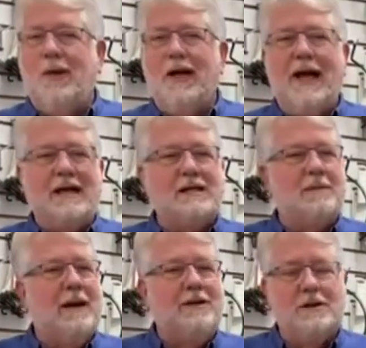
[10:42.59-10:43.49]
we get asked
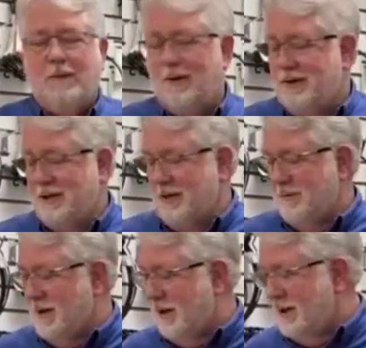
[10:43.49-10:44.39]
about these pole
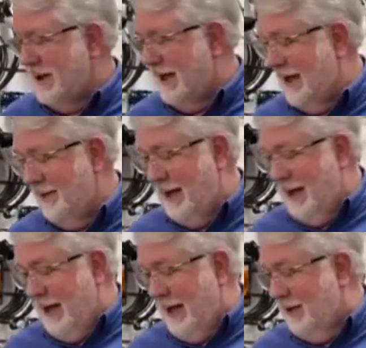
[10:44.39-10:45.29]
systems all the time,
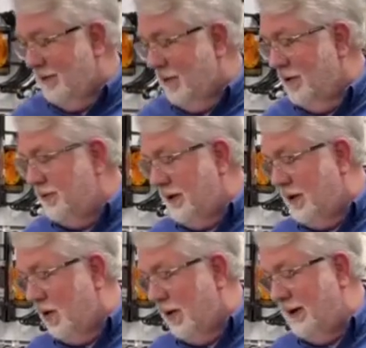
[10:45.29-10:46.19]
and Ruth
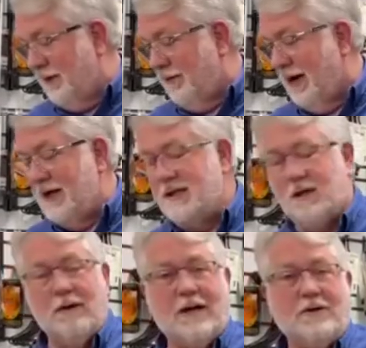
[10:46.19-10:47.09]
coined the phrase
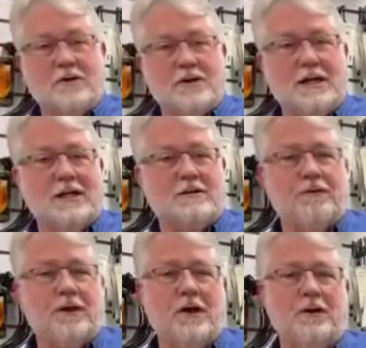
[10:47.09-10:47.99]
erector sets
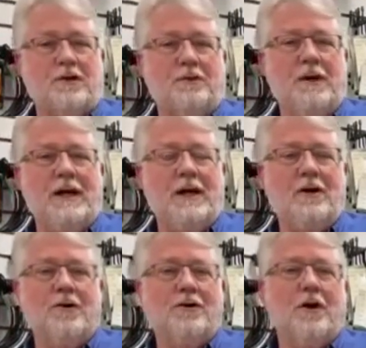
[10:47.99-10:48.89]
for adults many
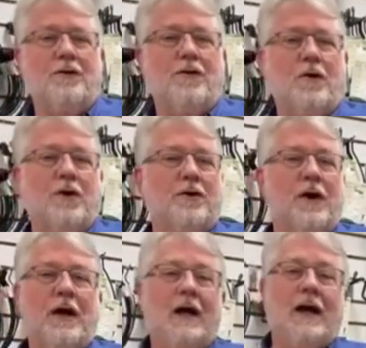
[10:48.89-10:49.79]
years ago for us,
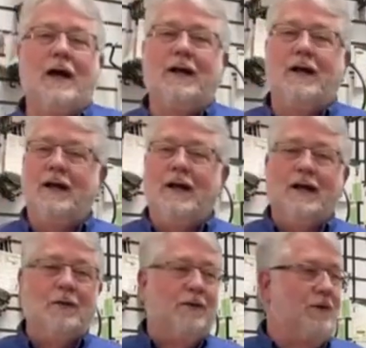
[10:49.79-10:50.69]
and
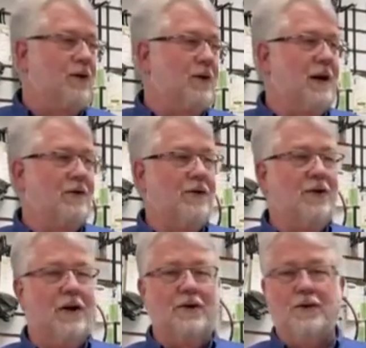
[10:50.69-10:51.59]
that we've used that ever
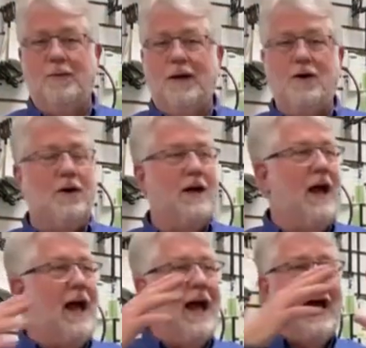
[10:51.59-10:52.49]
since. I mean, you can
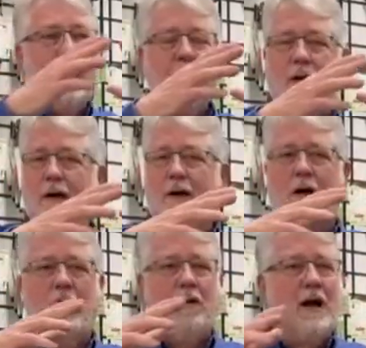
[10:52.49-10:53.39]
add
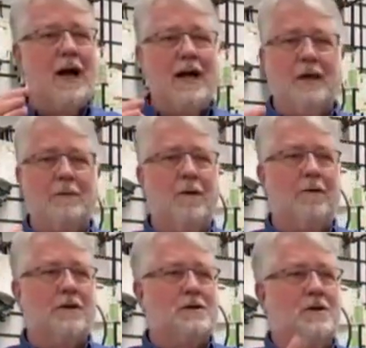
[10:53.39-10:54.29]
all kind of
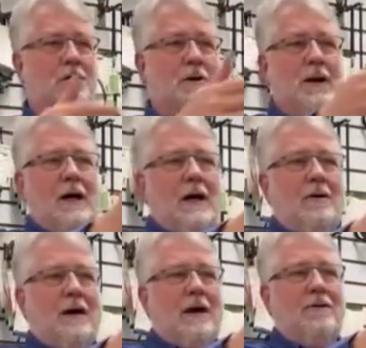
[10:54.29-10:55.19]
components to them.
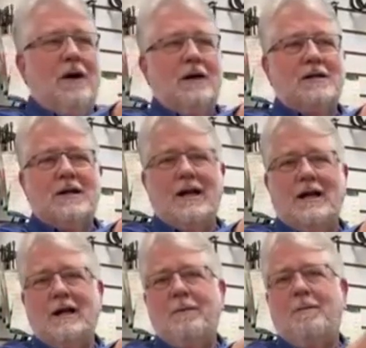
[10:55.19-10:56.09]
We have
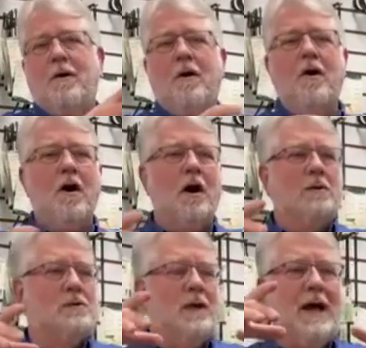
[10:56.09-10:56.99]
clip-on
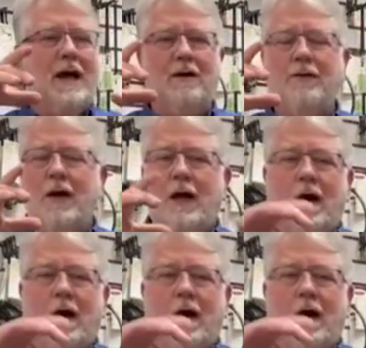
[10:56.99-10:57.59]
arms. We have